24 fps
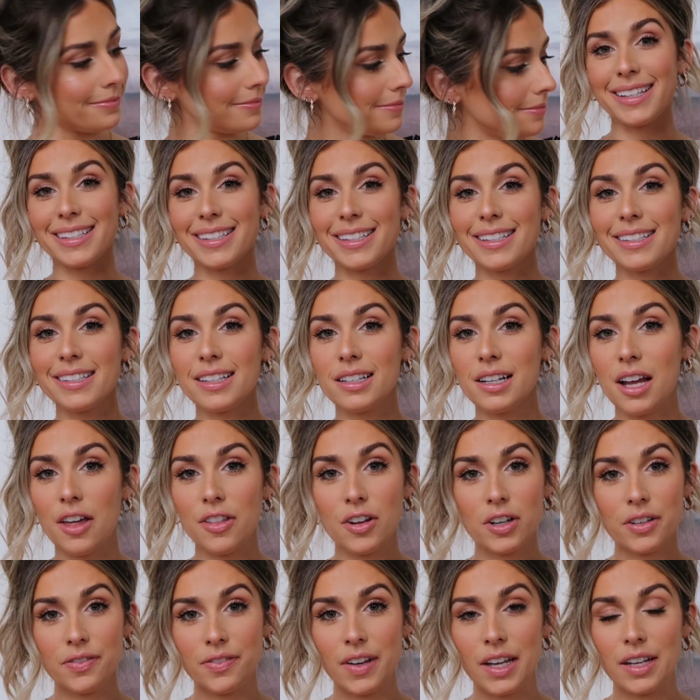This is
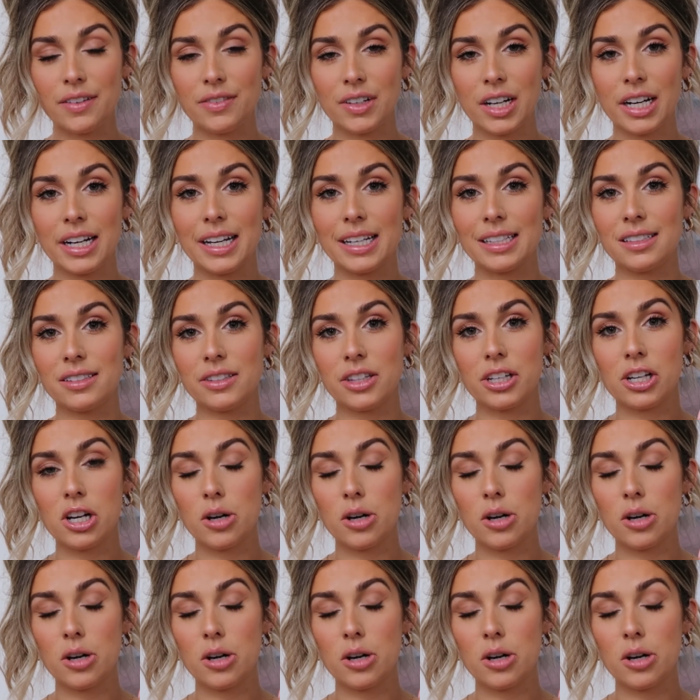another favorite. It's the